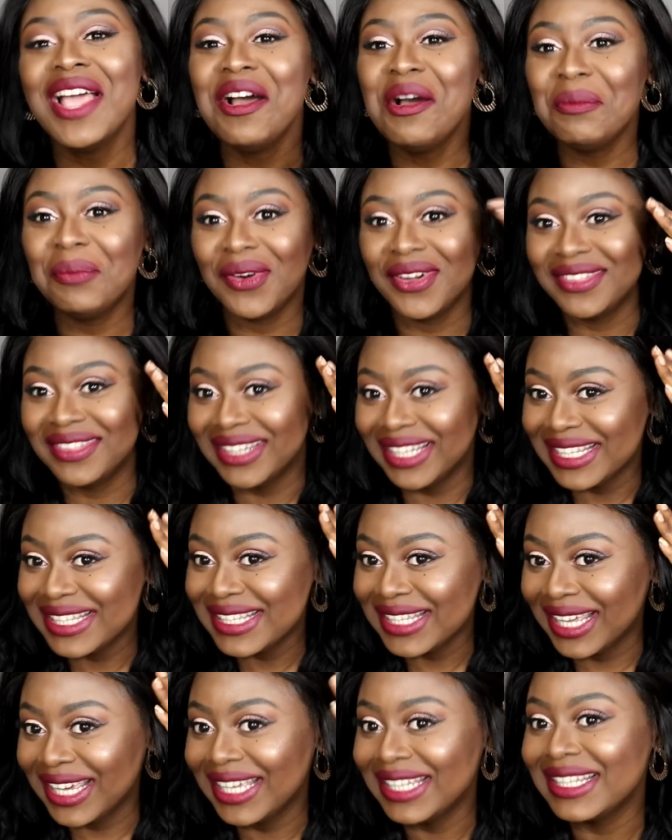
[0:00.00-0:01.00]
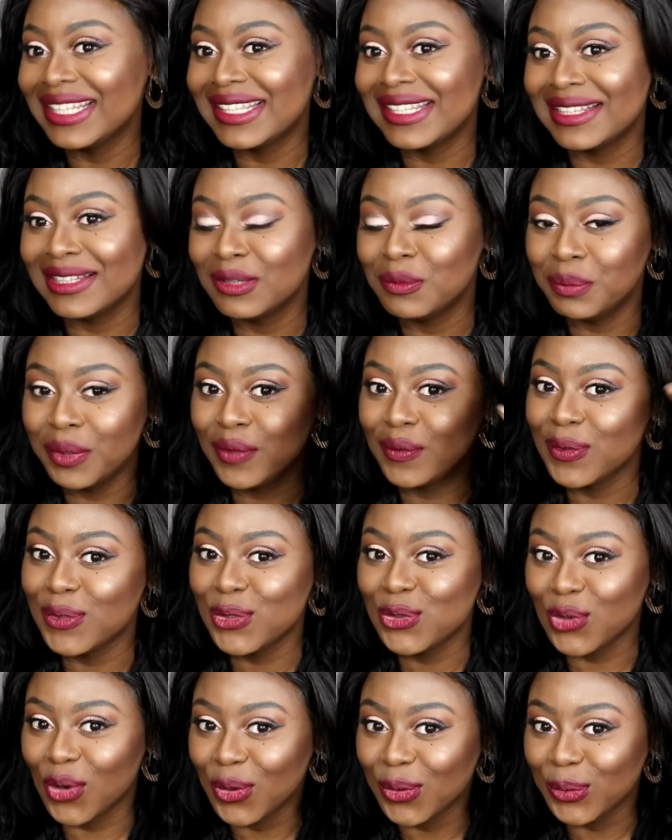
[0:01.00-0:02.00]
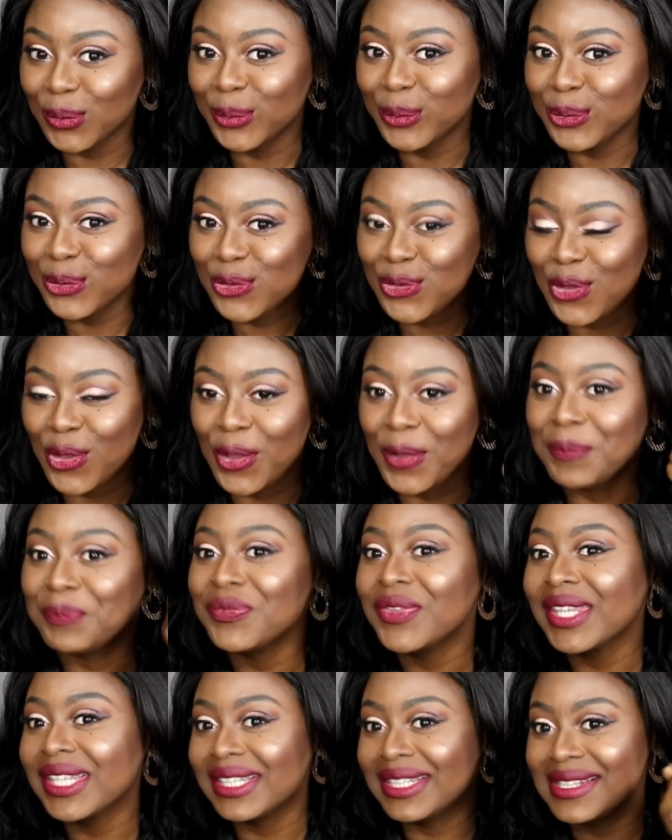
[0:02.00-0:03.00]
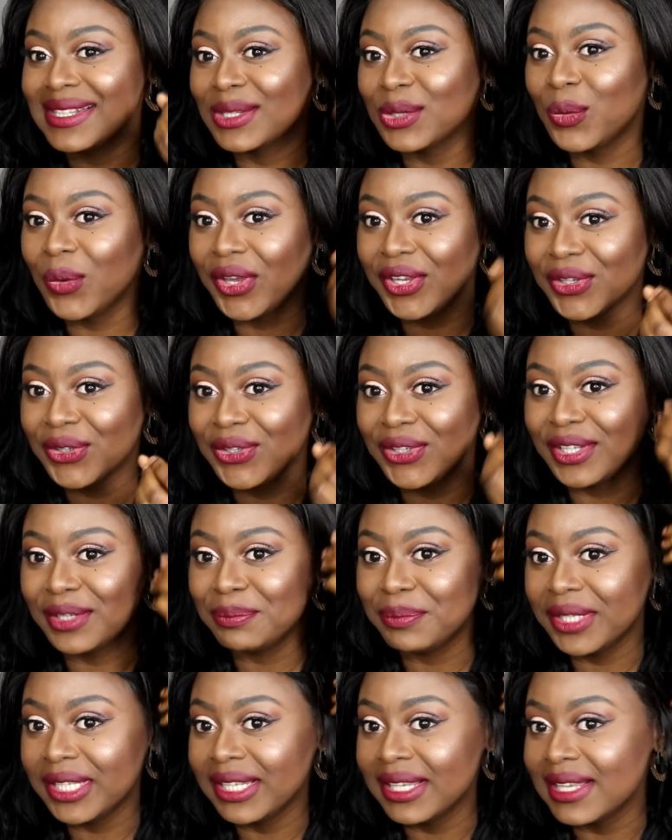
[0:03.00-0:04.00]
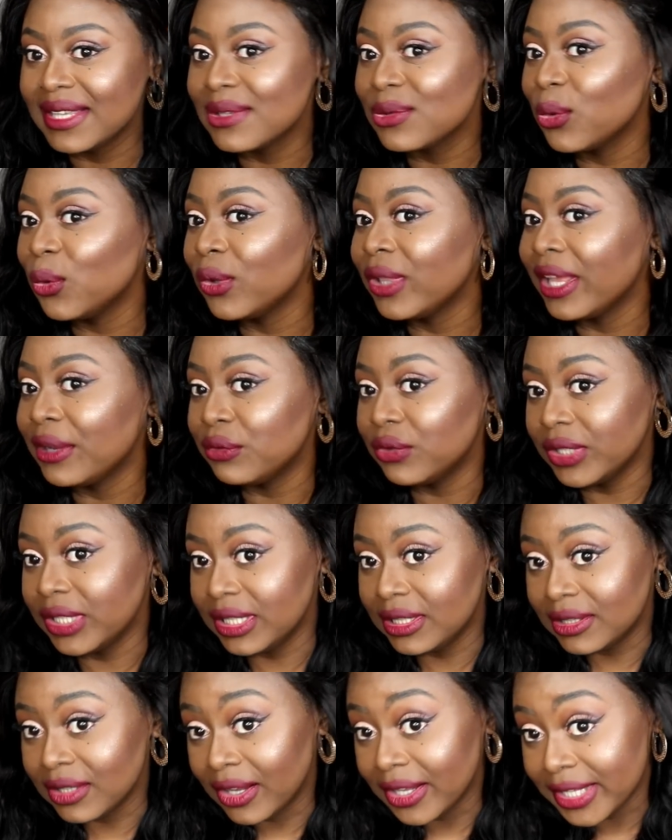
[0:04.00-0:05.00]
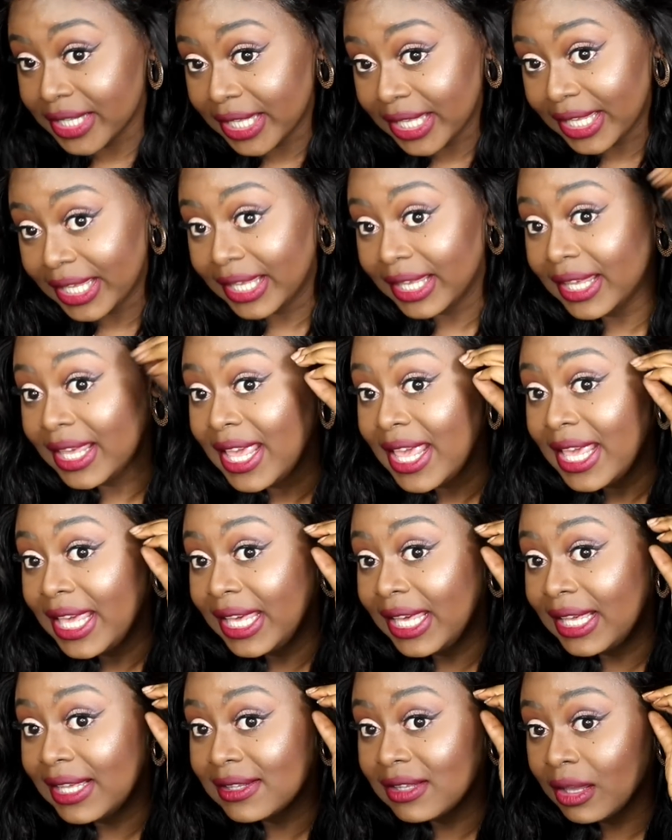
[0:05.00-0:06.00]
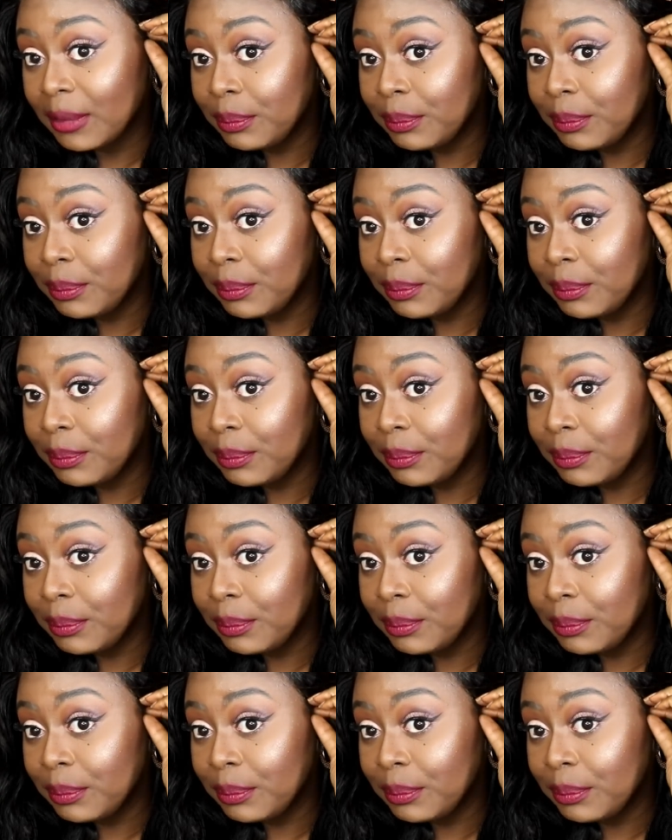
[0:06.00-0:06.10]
but on this side it's still a bit of a struggle. So this is quite good, because all I've really done here is I